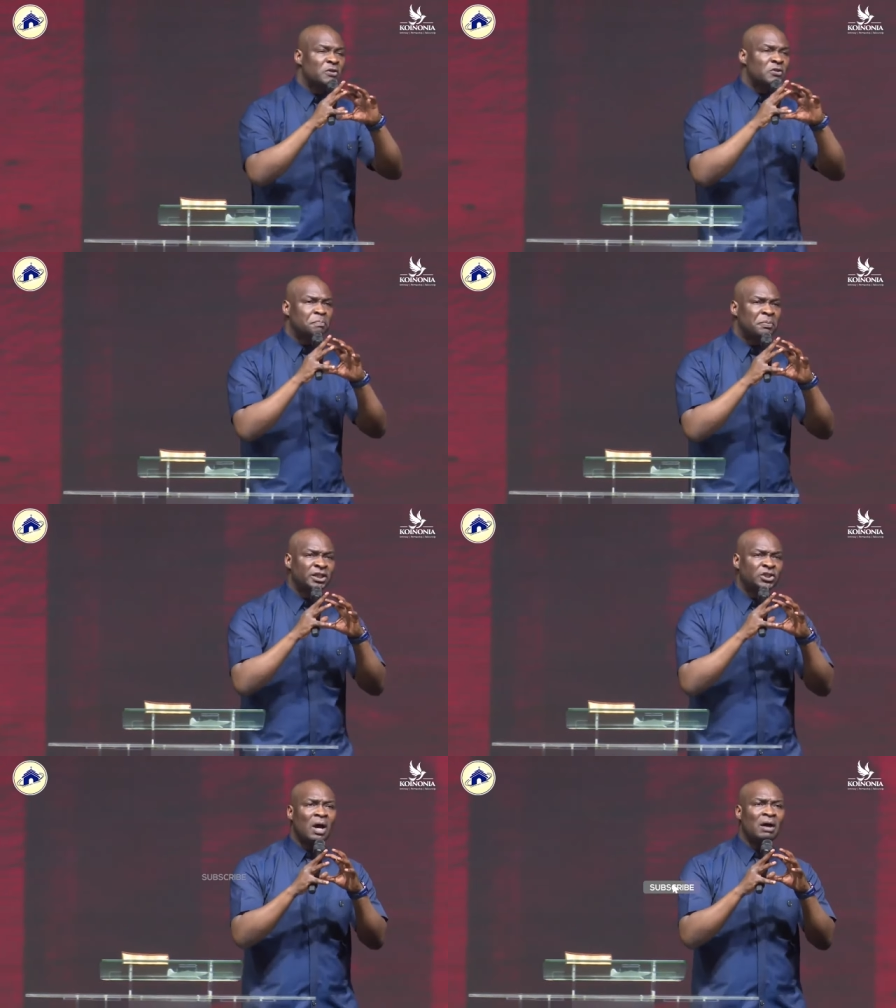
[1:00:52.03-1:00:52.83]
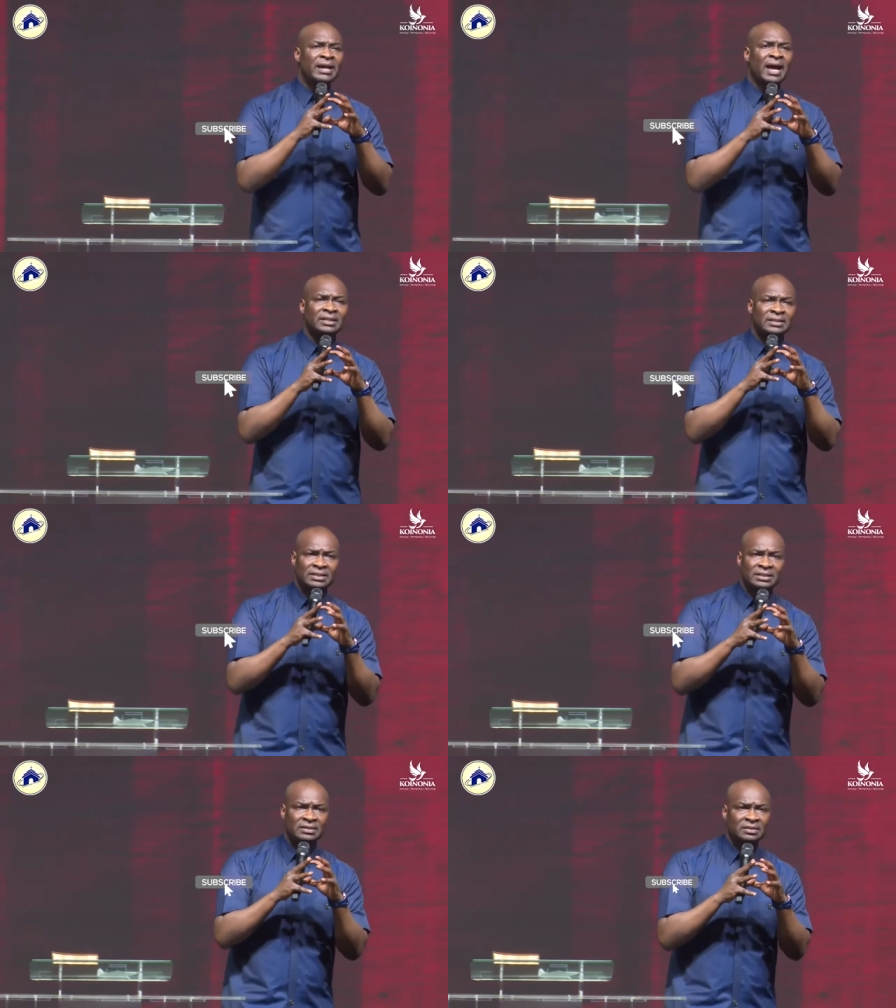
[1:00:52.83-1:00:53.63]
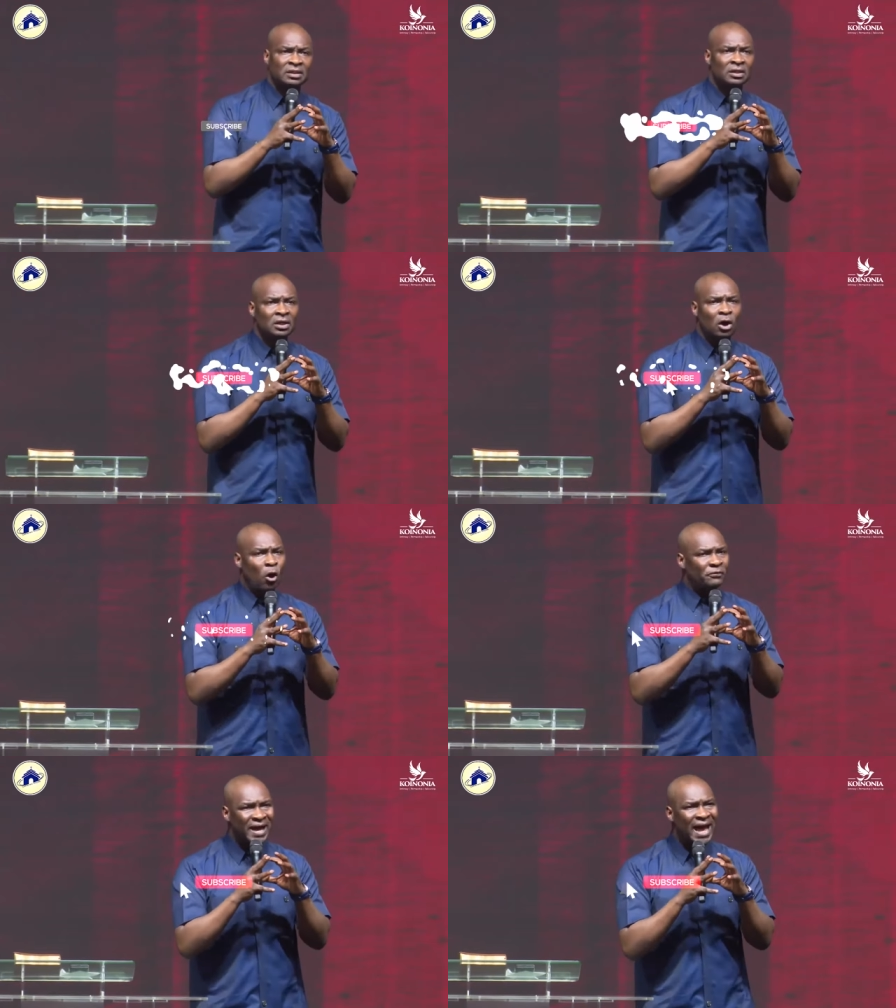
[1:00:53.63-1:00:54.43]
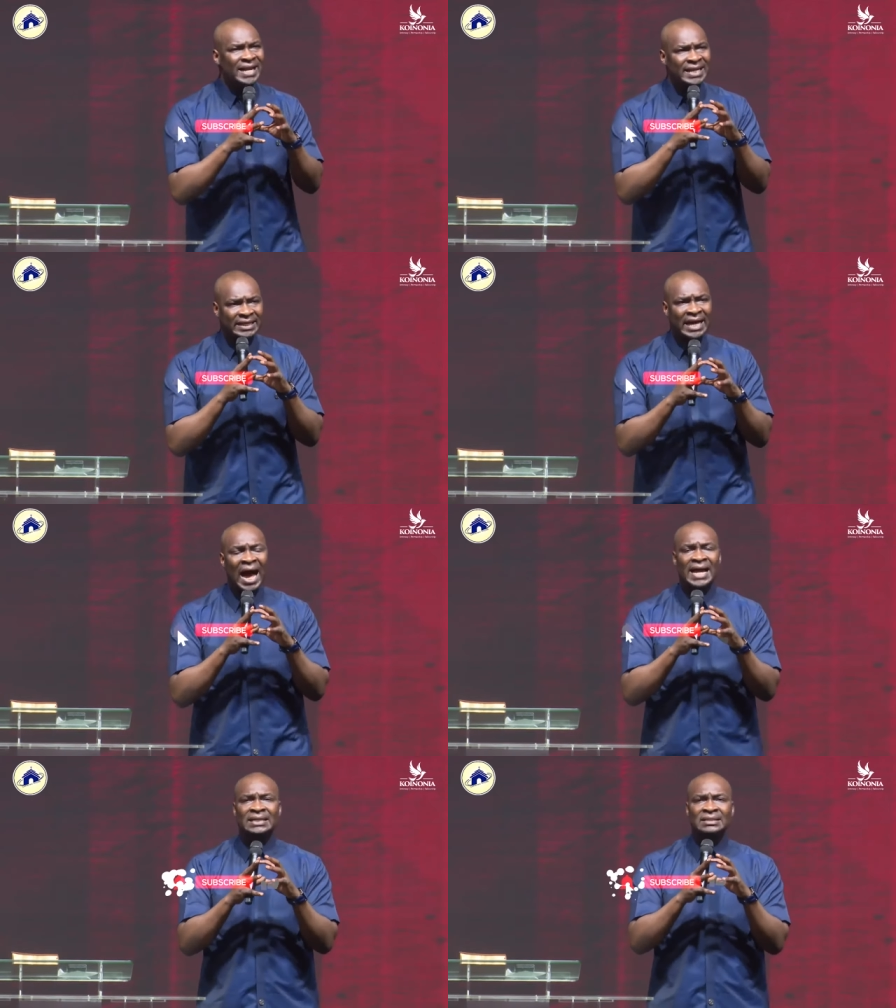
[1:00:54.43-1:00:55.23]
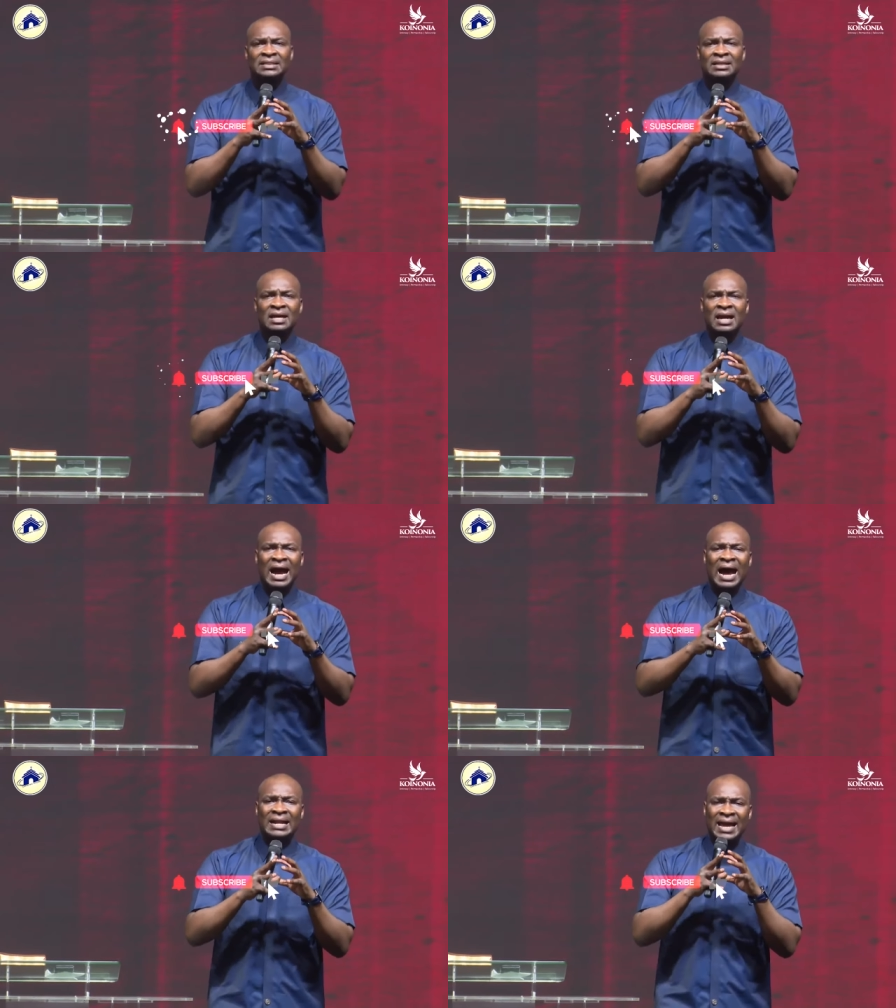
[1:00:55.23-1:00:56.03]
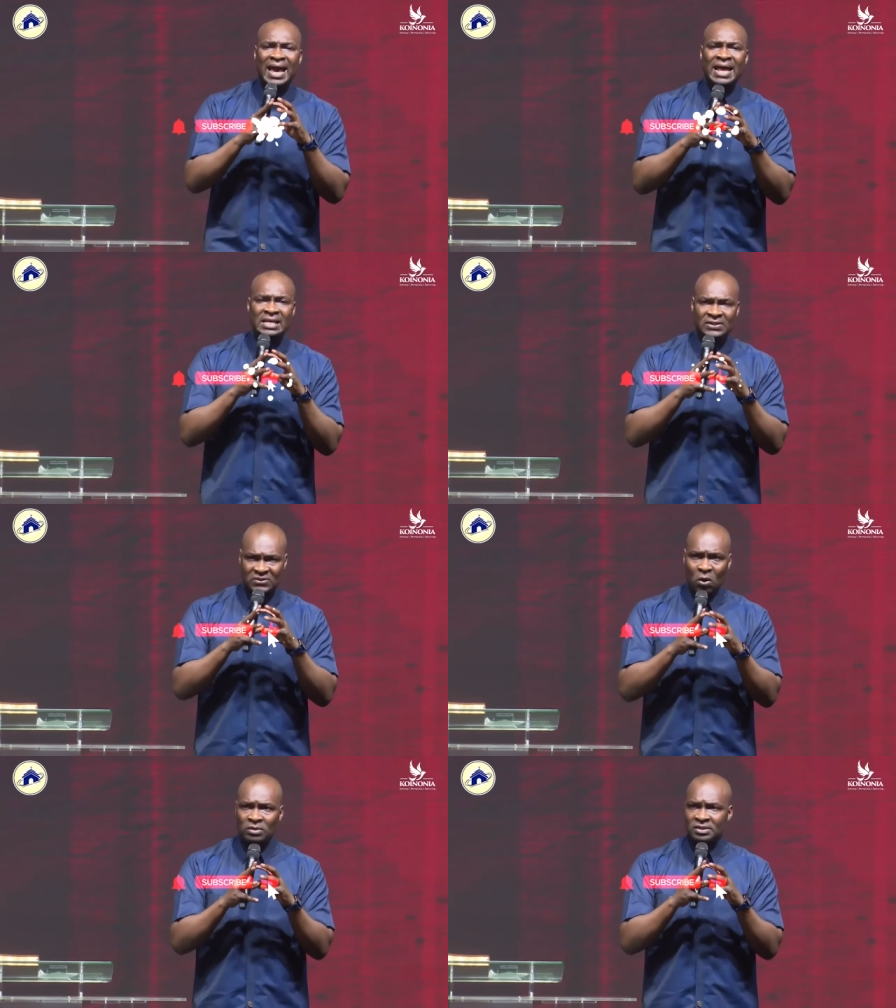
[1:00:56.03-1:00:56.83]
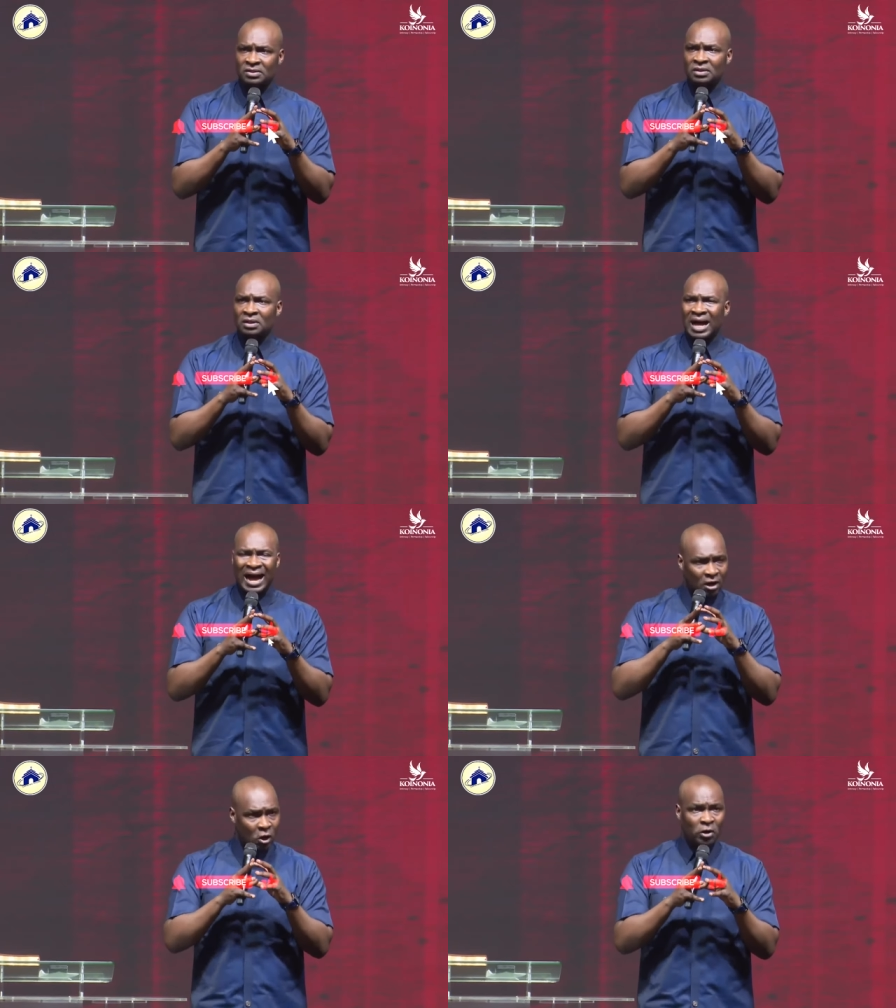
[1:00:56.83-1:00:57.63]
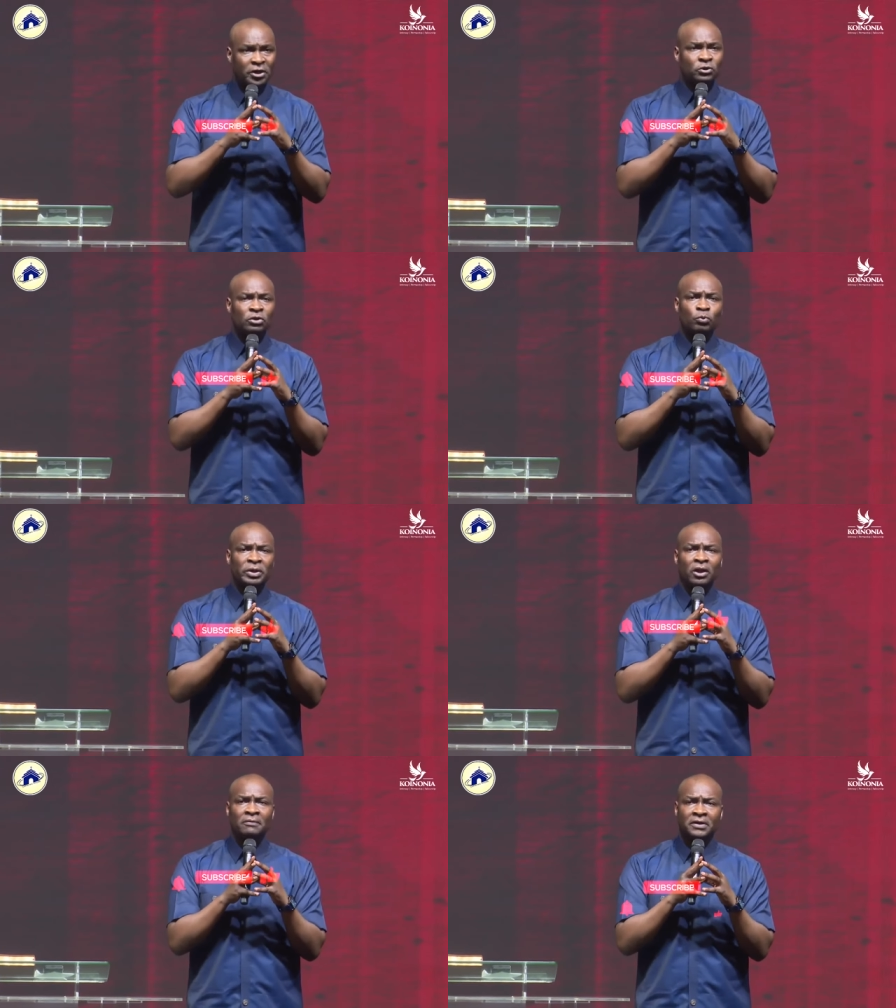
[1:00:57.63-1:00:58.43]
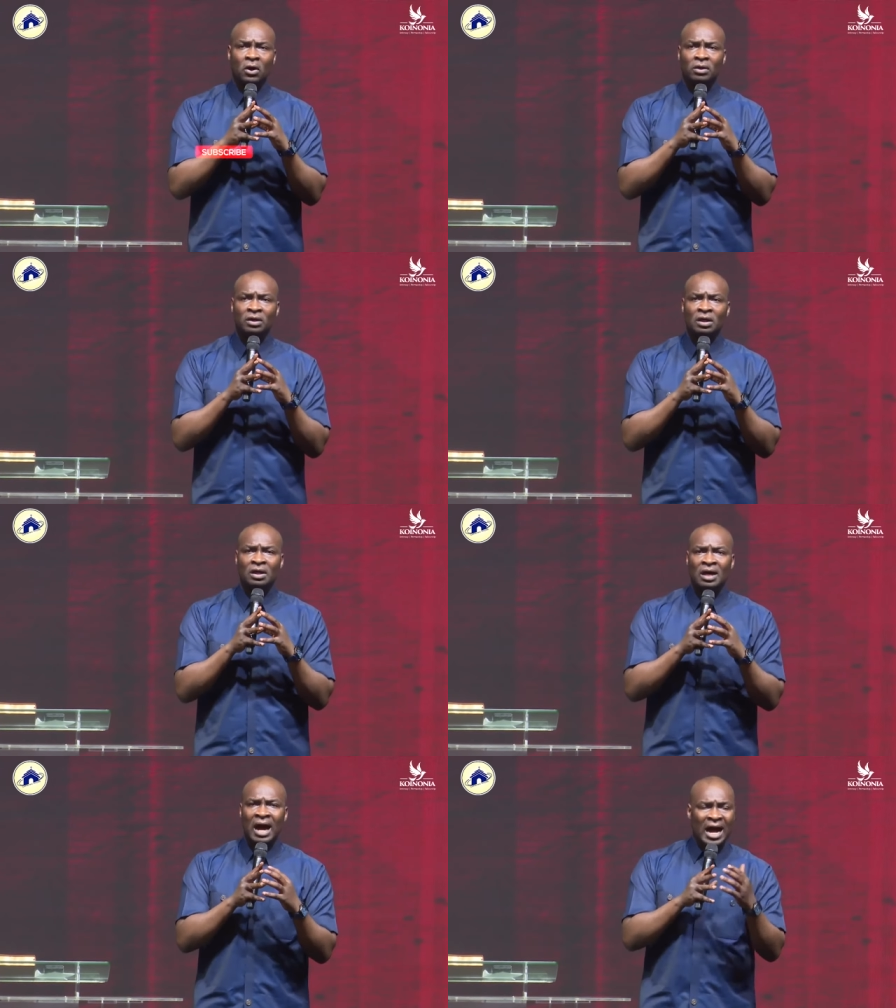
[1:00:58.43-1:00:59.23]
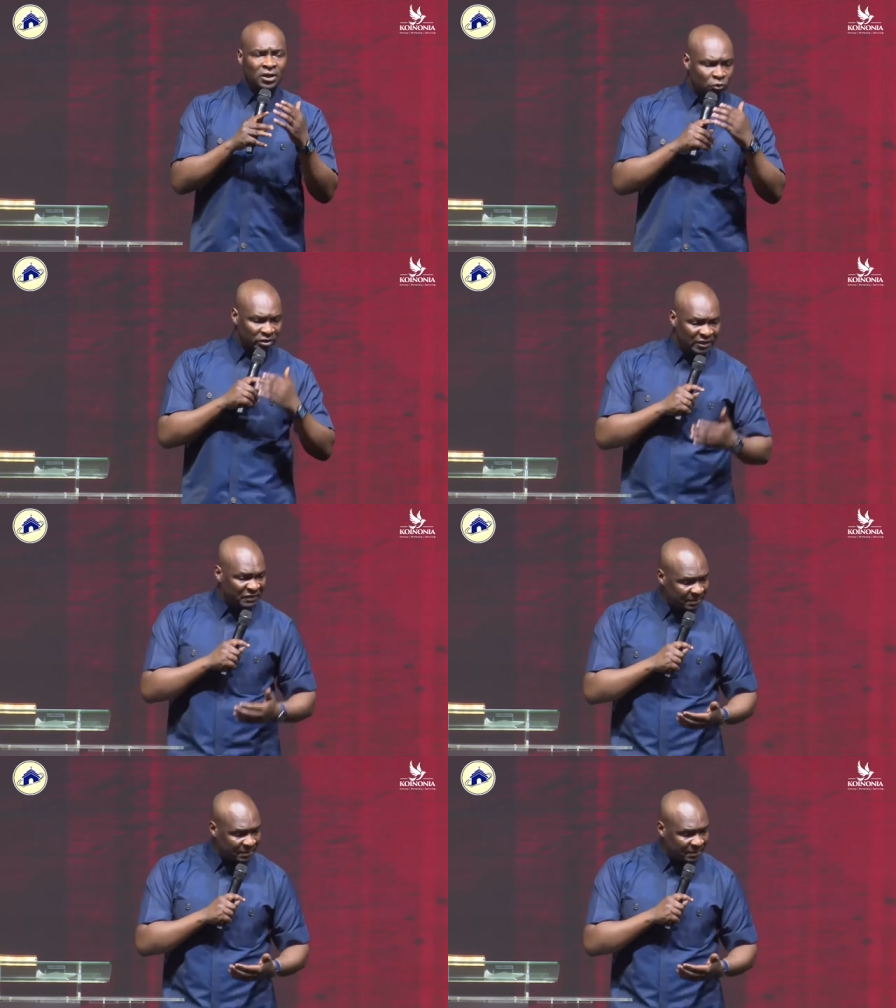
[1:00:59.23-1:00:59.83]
spiritual realities of any kind and any sort according to the will of God and to give it